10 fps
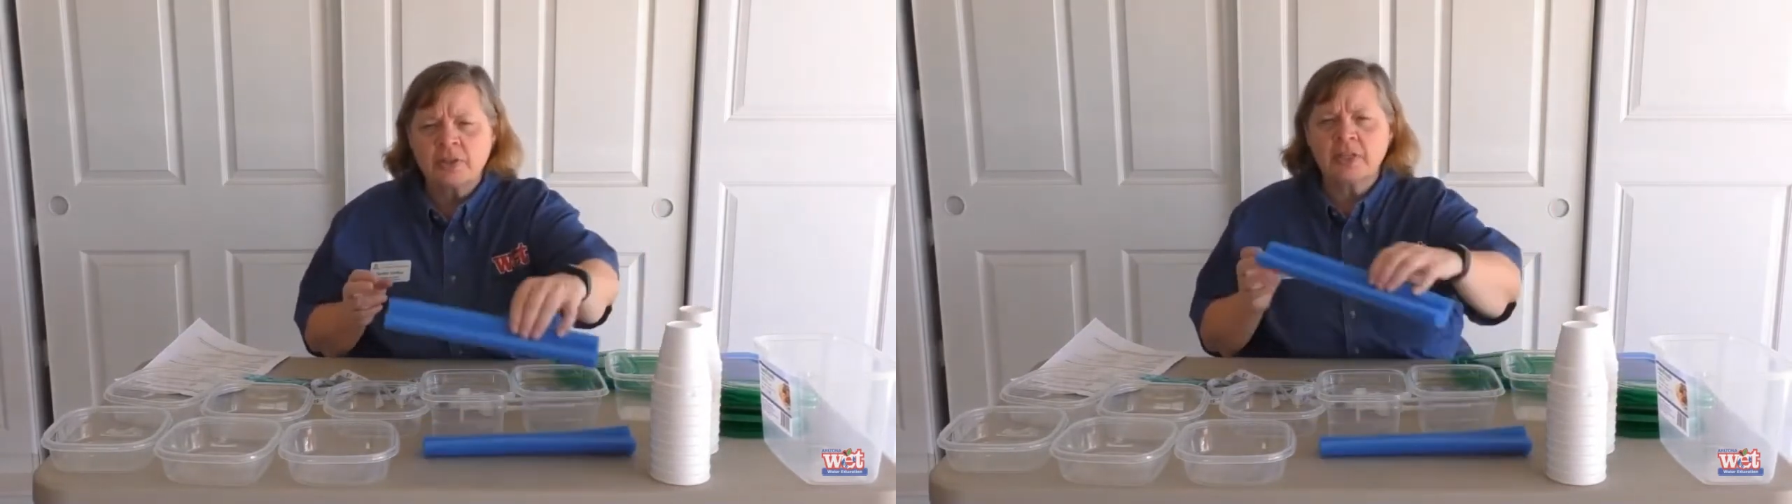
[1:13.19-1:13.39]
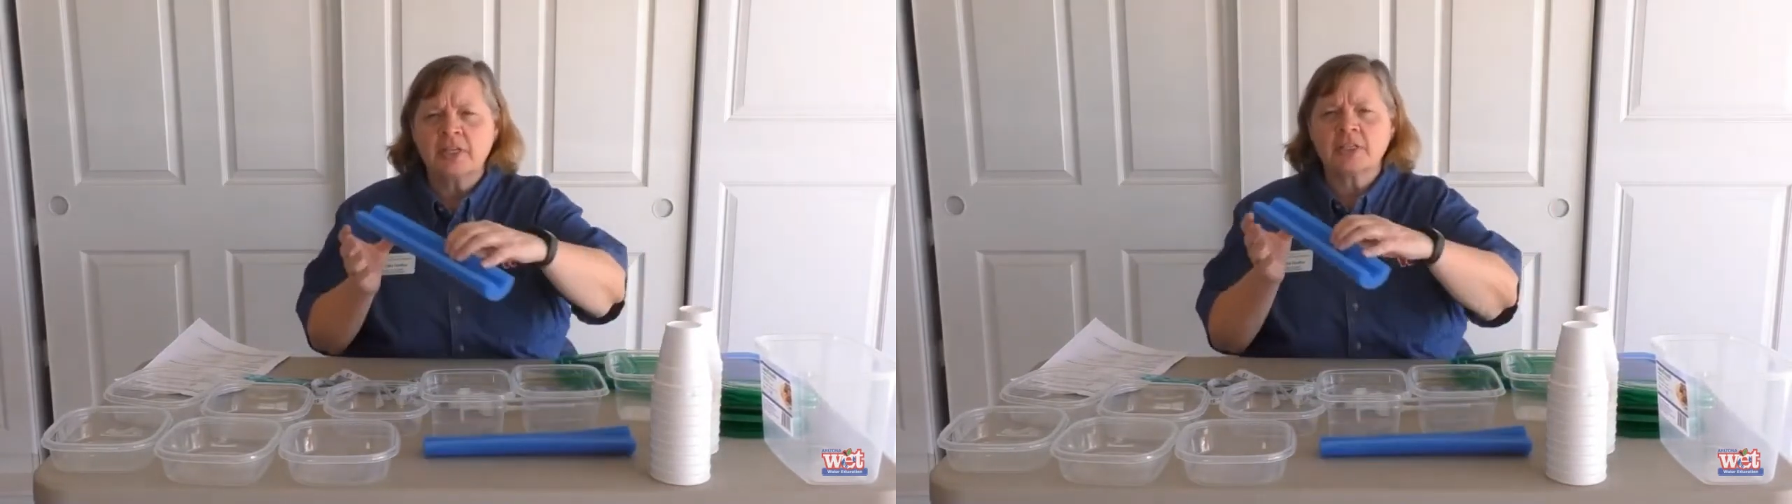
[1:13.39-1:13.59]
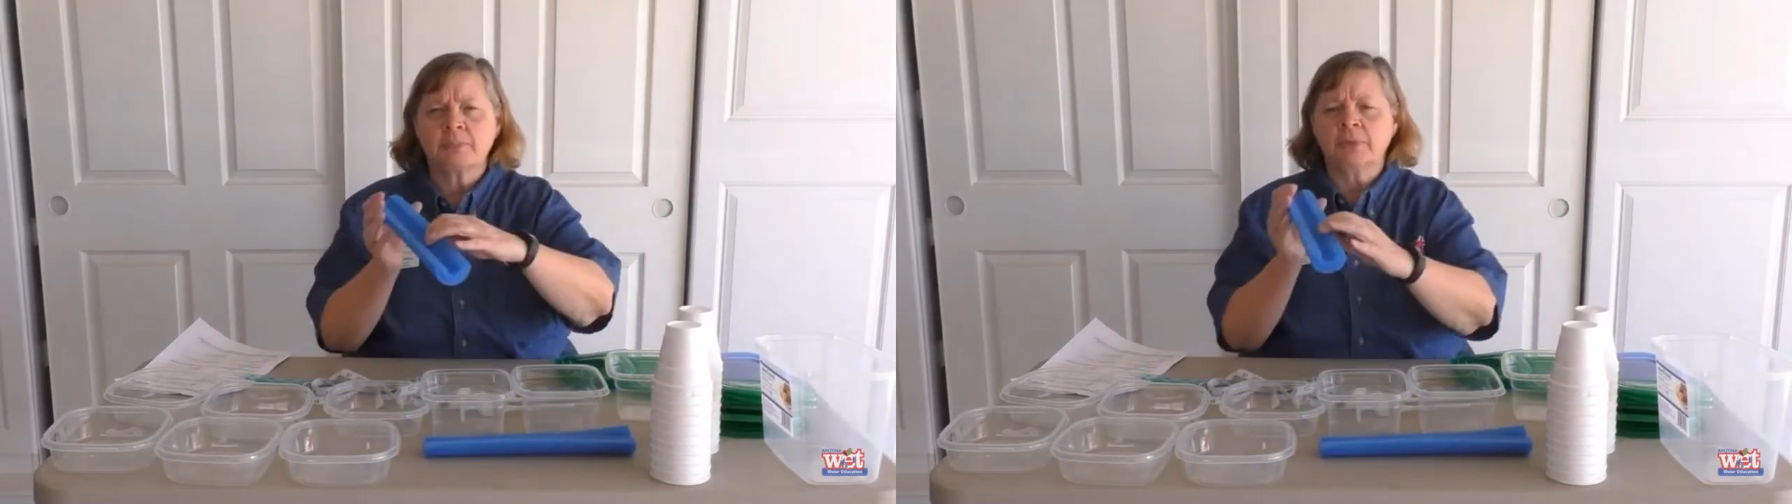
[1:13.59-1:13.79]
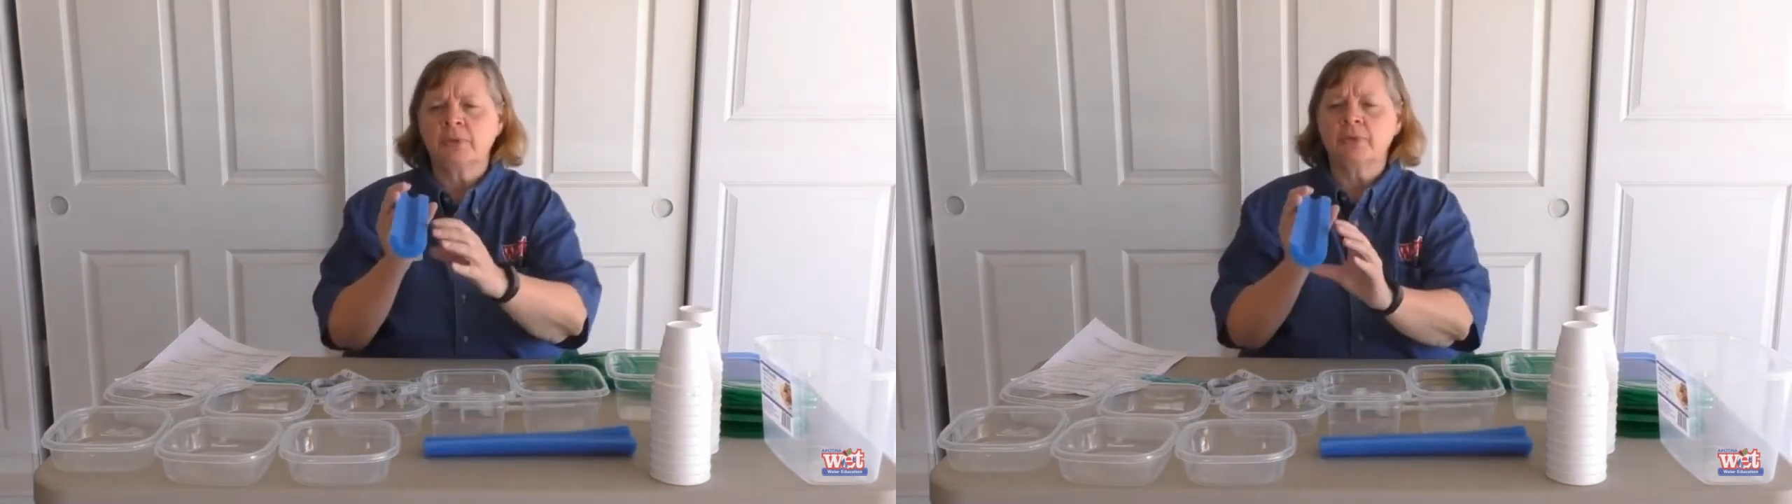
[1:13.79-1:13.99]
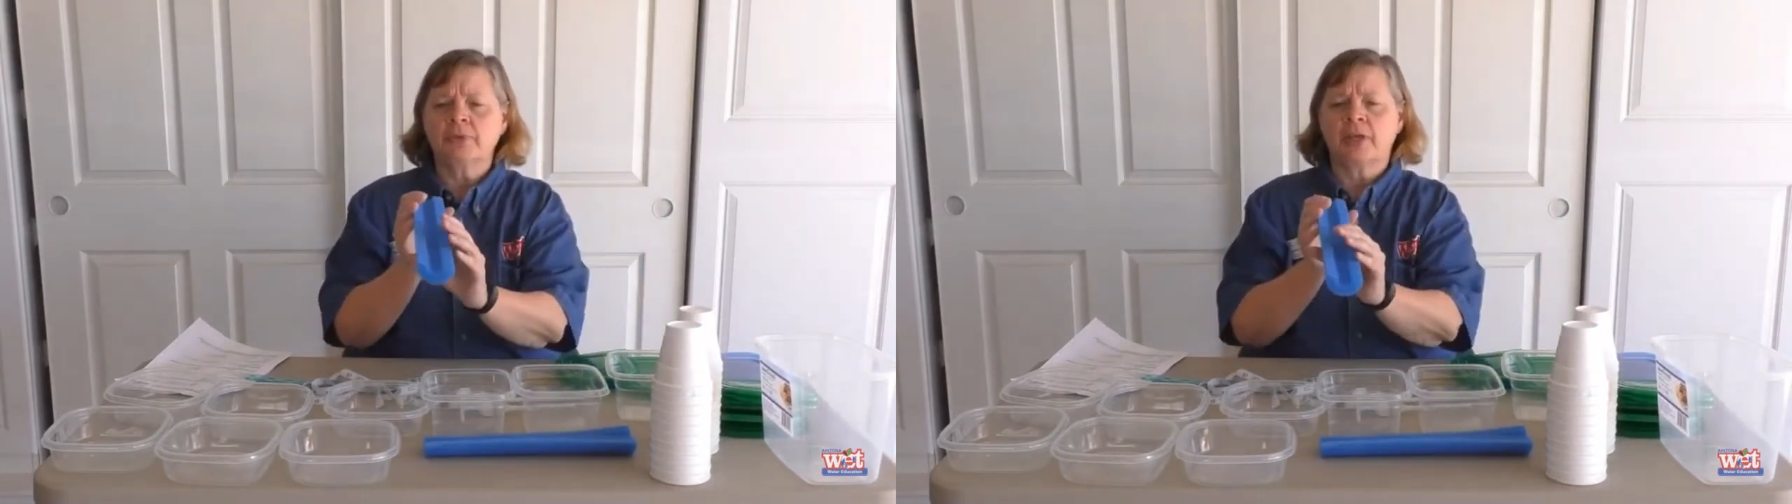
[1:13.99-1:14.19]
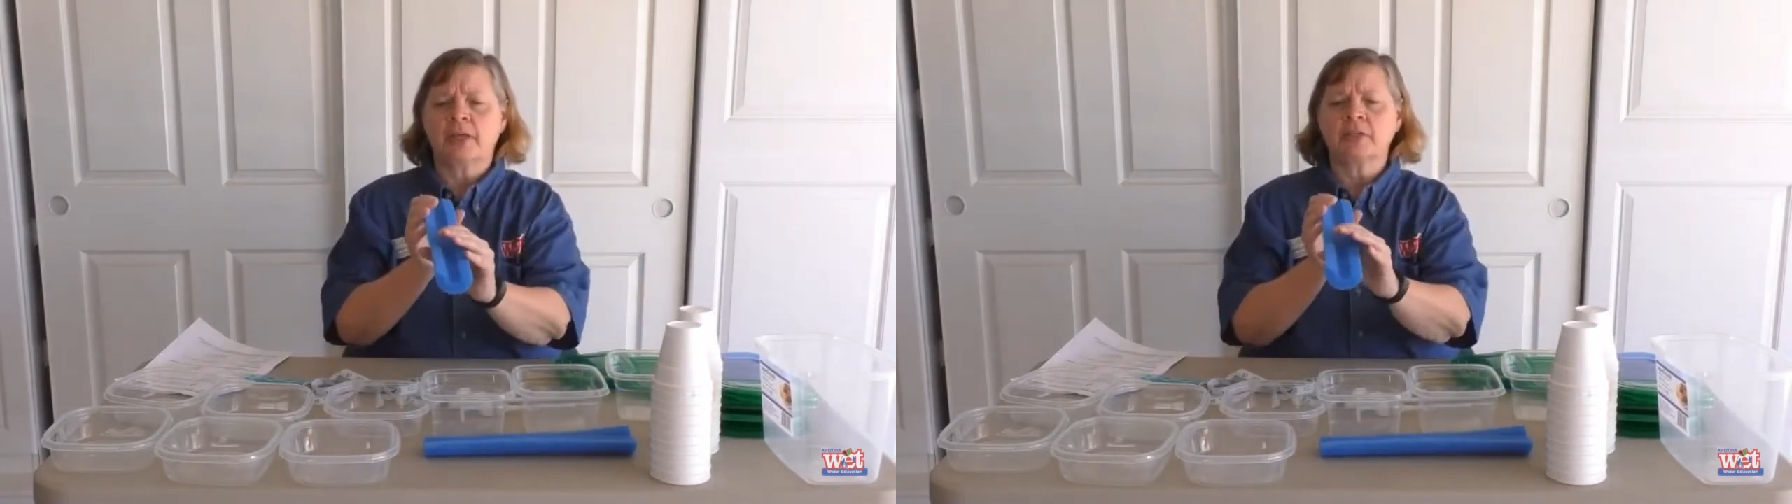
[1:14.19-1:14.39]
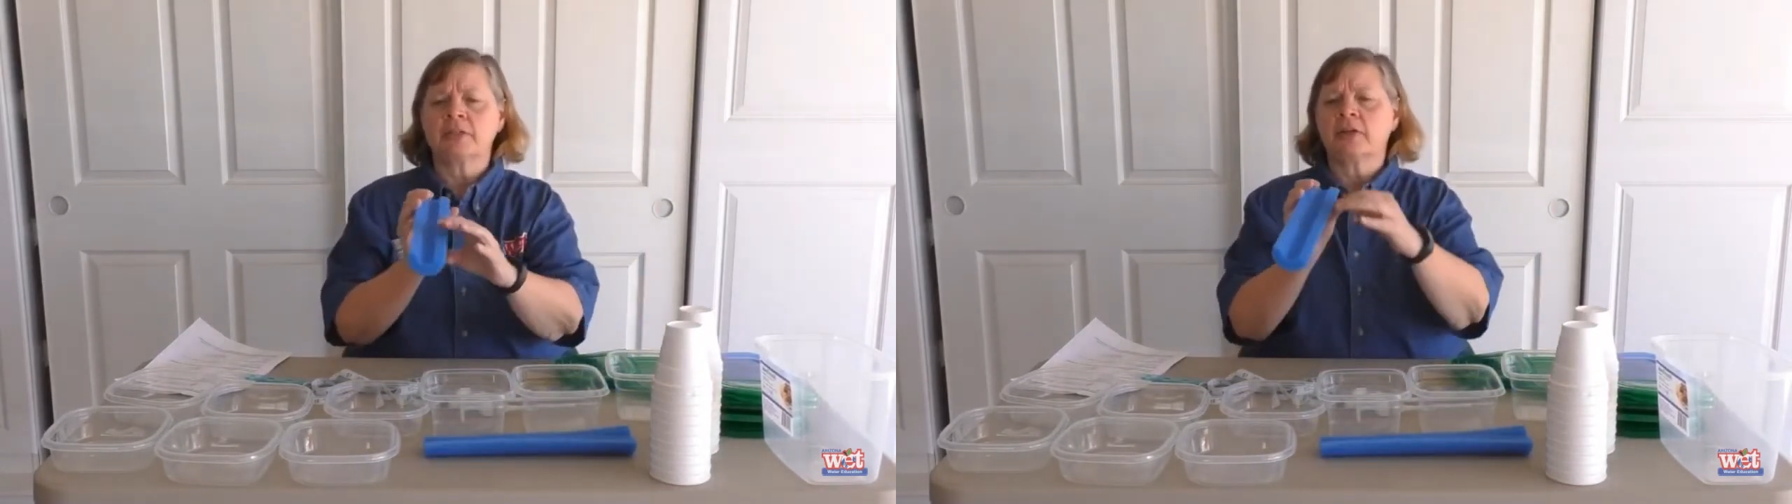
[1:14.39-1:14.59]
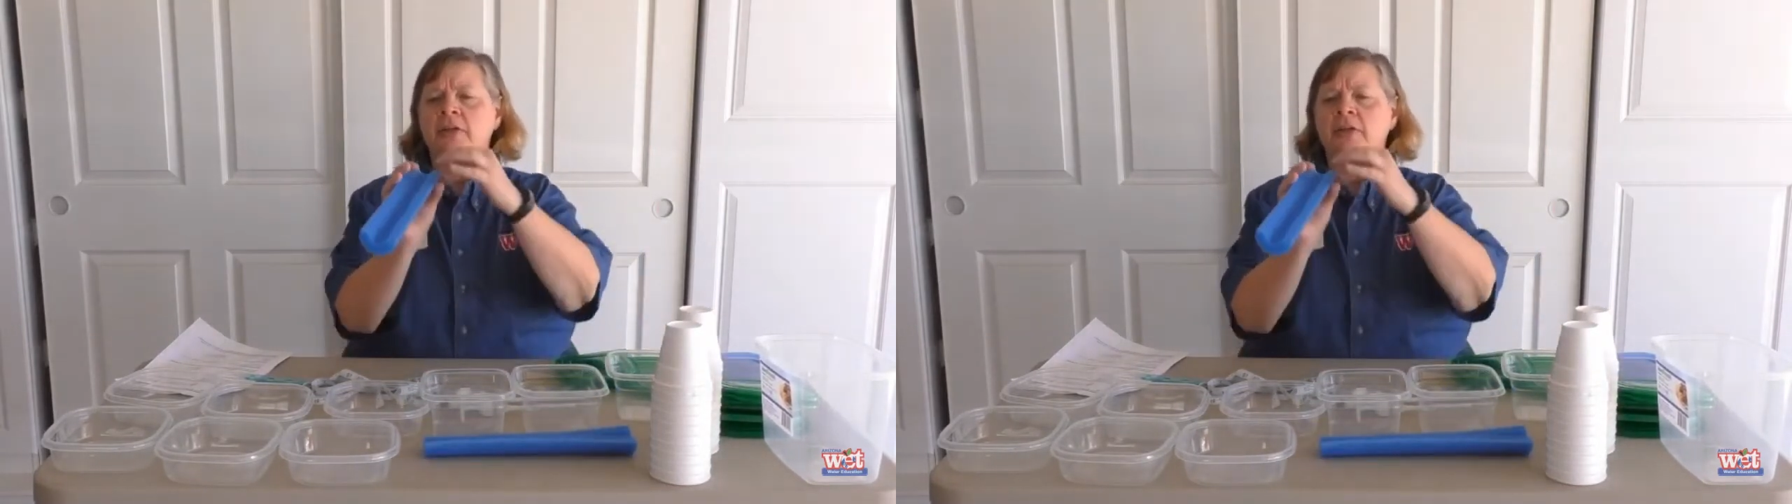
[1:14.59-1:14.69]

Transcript: of these blue things here.